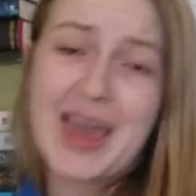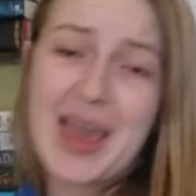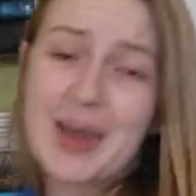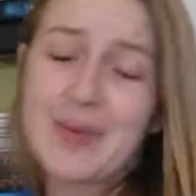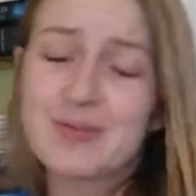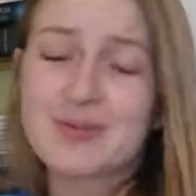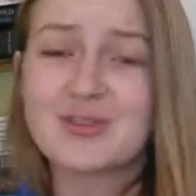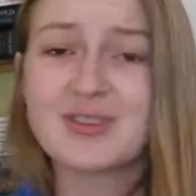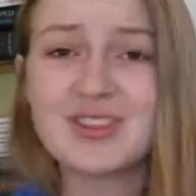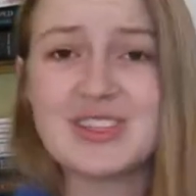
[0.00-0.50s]

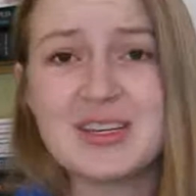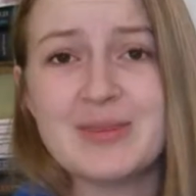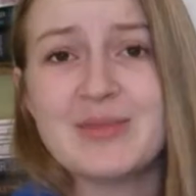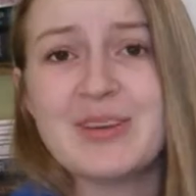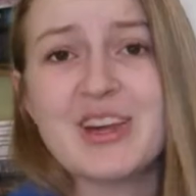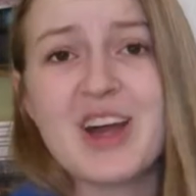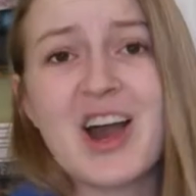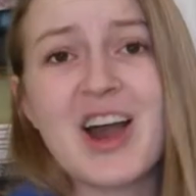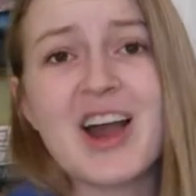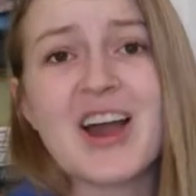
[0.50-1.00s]
April
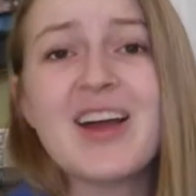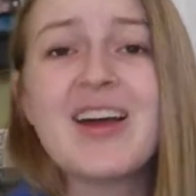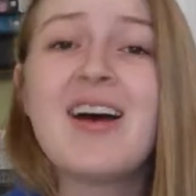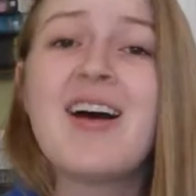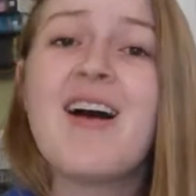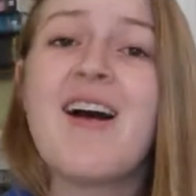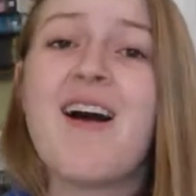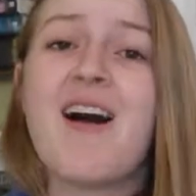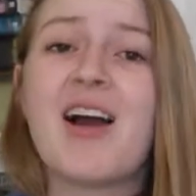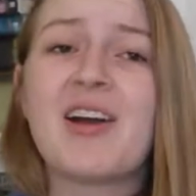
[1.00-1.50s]

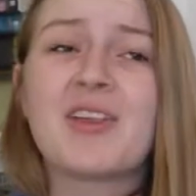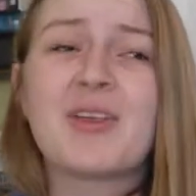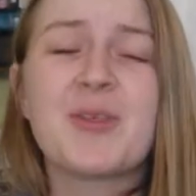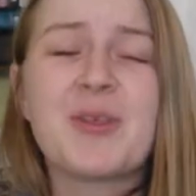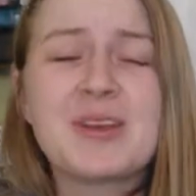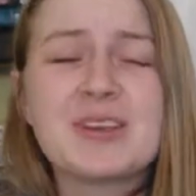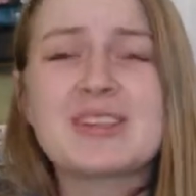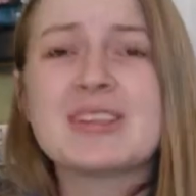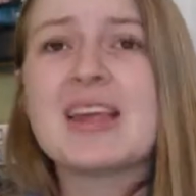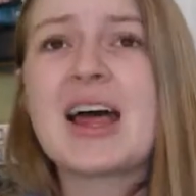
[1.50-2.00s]
TBR? Are there
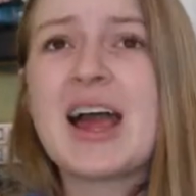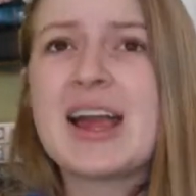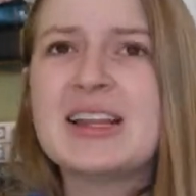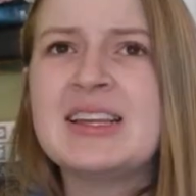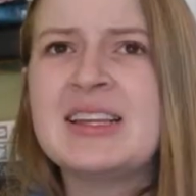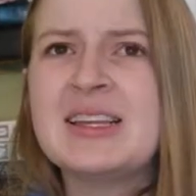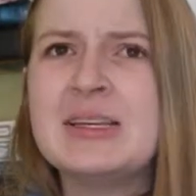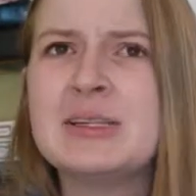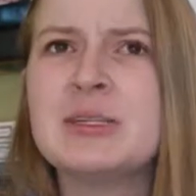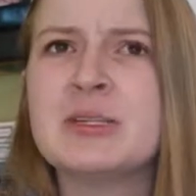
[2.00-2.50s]
things that I
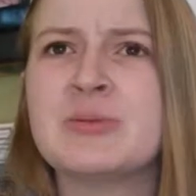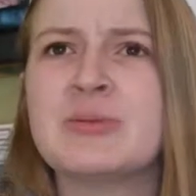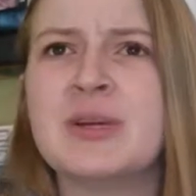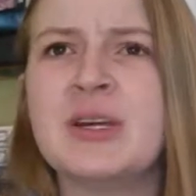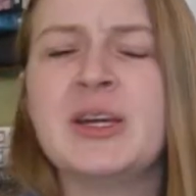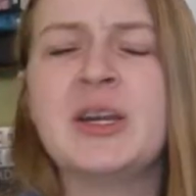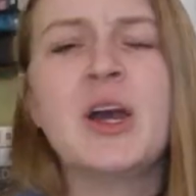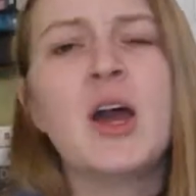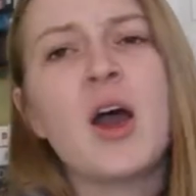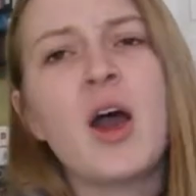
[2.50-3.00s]
need to
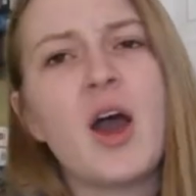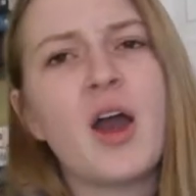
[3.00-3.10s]
read?